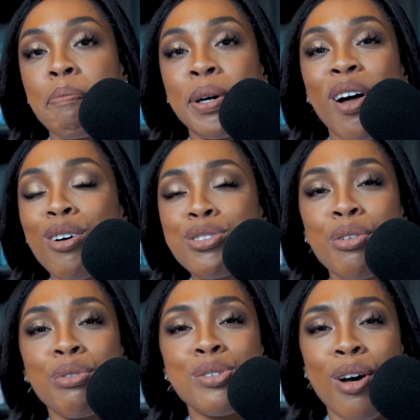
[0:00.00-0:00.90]
But also
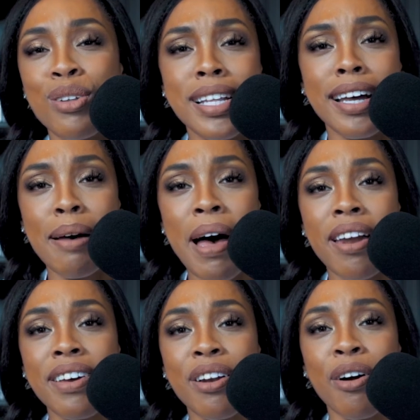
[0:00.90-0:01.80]
the results that come out
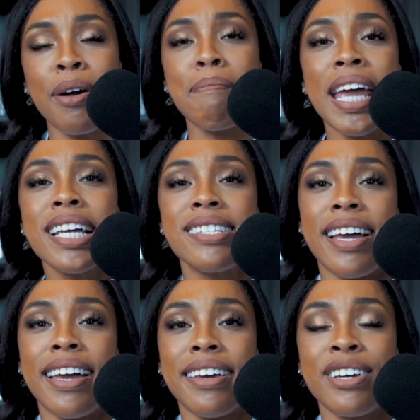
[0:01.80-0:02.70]
of it are
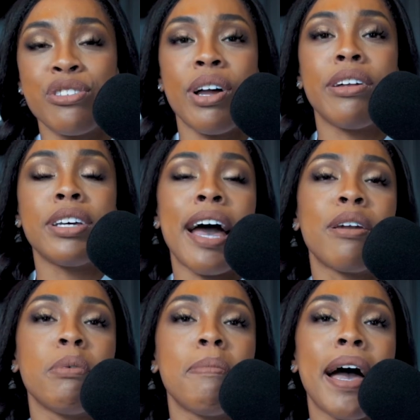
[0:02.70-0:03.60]
amazing because you're held
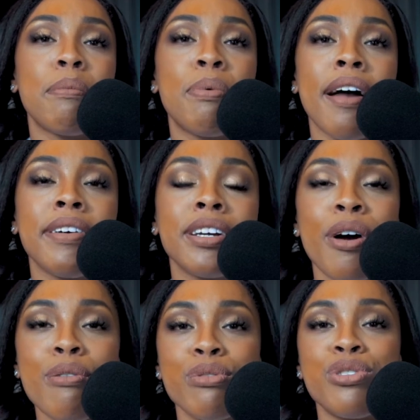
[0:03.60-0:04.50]
accountable by a private
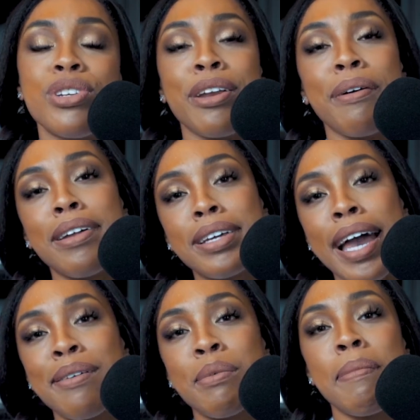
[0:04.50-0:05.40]
coach and you're held
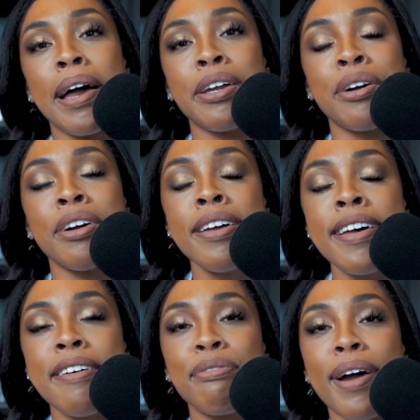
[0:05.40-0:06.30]
accountable by your
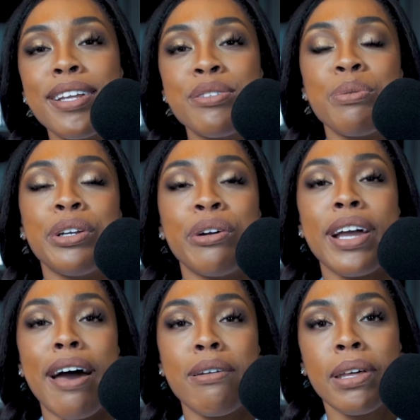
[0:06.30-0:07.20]
friends who are in your
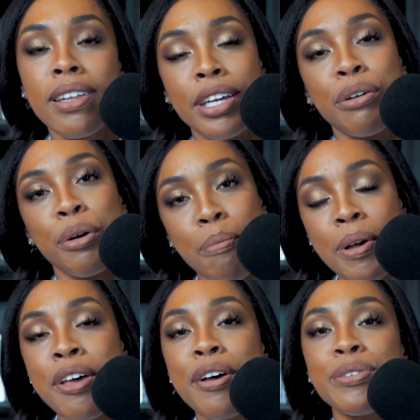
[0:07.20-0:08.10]
accountability group.
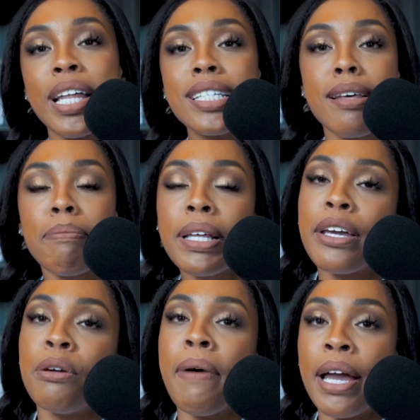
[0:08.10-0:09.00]
So that's something
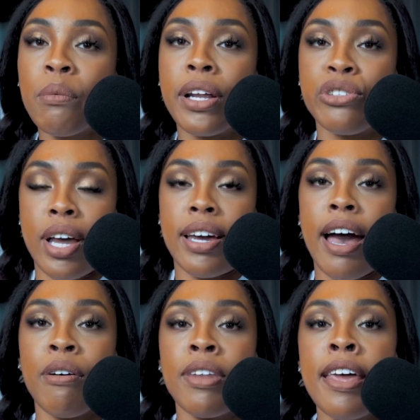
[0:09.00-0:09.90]
that you might want to check
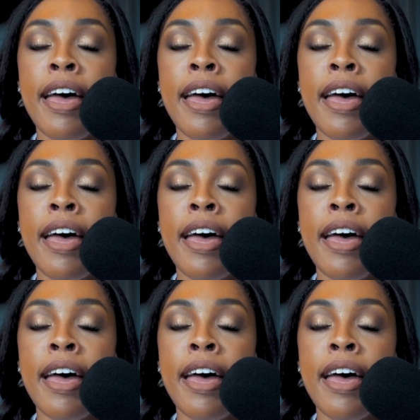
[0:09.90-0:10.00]
out.